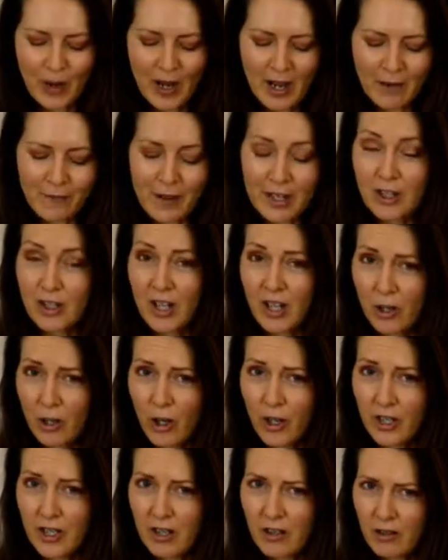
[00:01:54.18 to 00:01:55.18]
fractionated
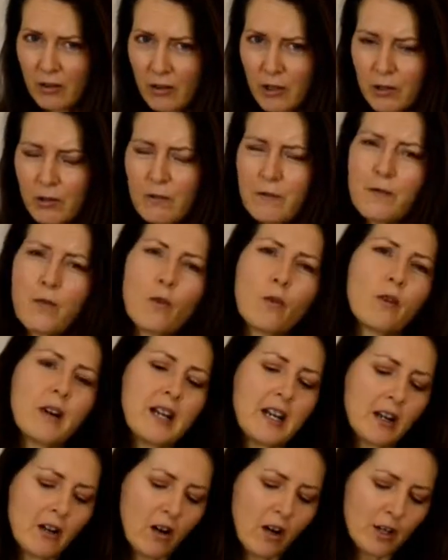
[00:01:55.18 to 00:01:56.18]
coconut oil for
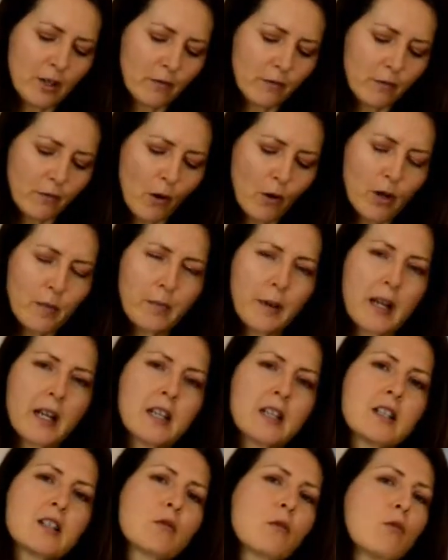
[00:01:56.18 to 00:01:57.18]
any kind of roller
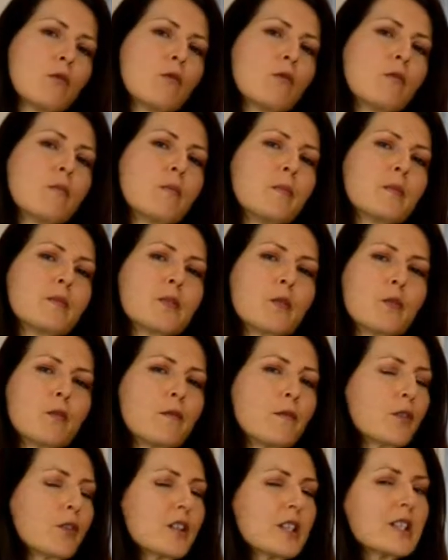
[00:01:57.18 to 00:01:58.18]
blends or sort of
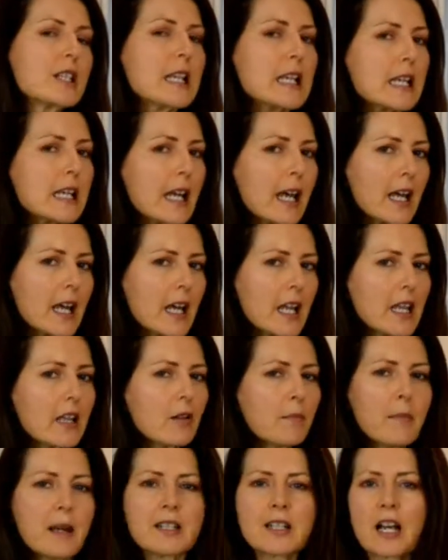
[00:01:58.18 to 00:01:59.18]
for your skincare,
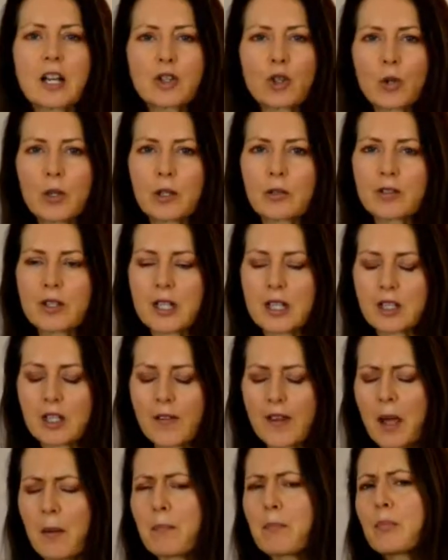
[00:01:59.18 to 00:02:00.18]
massage oils, things like
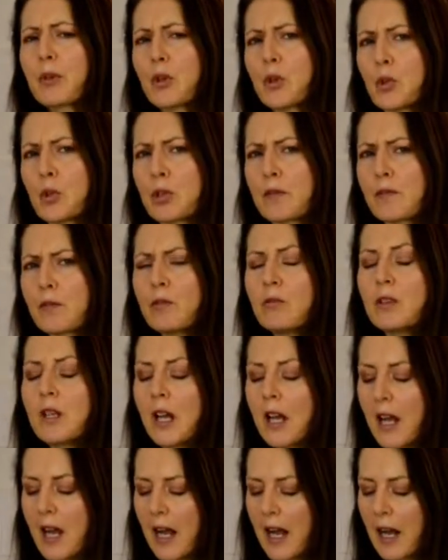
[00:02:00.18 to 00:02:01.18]
that, beautiful.
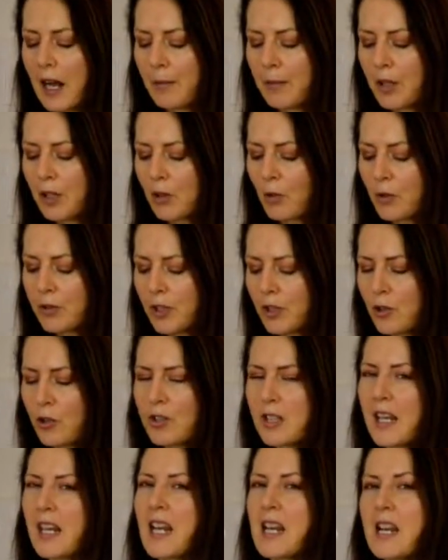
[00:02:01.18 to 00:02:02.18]
You can also use
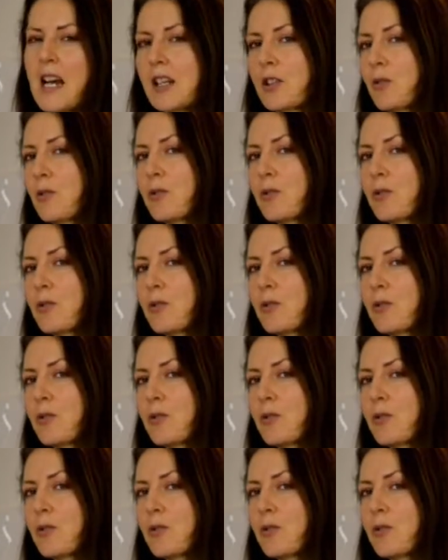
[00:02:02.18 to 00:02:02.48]
any nut or